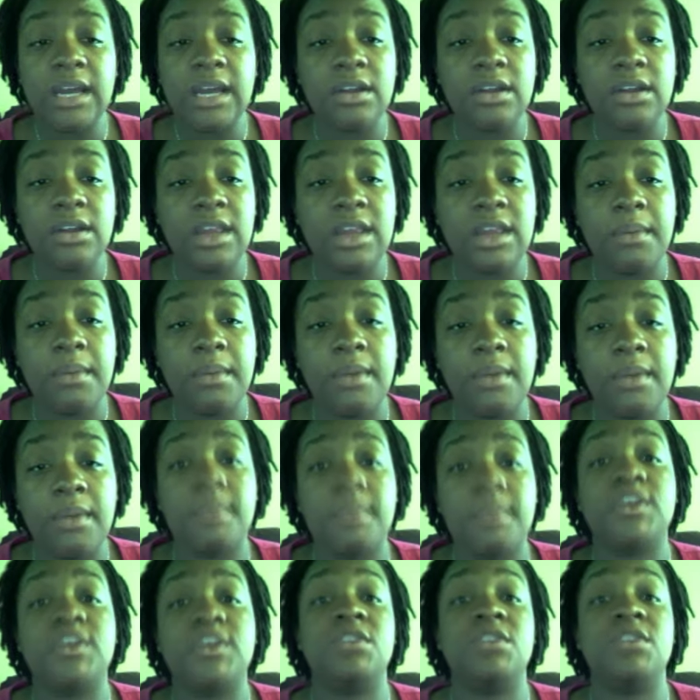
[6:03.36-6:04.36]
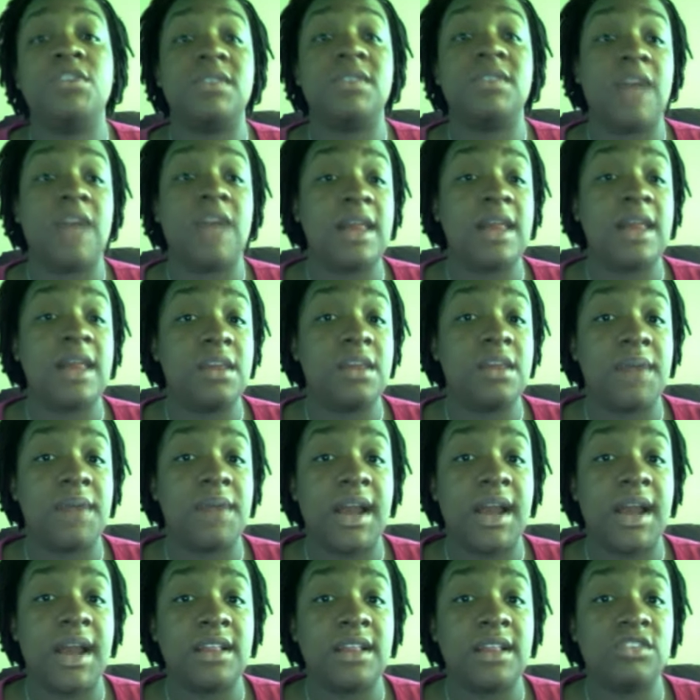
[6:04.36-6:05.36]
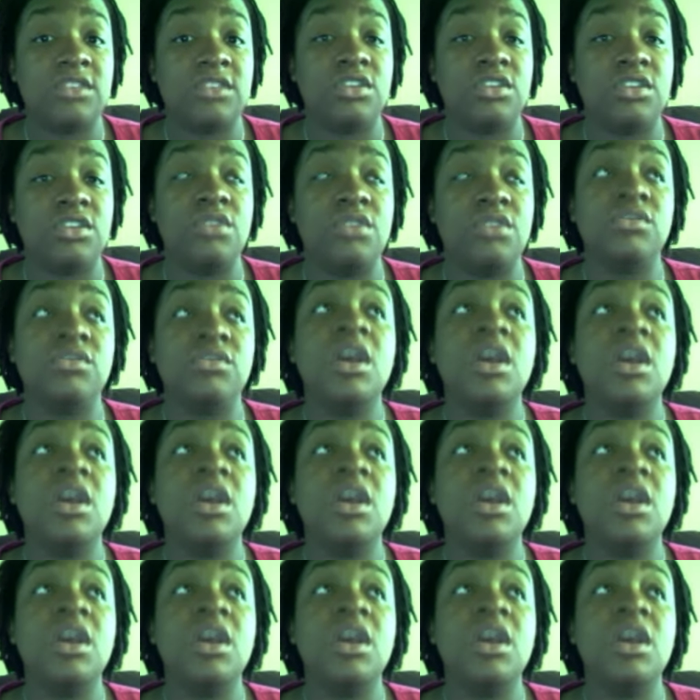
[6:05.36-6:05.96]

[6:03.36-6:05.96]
in the appointment, but she was not there when I got this news.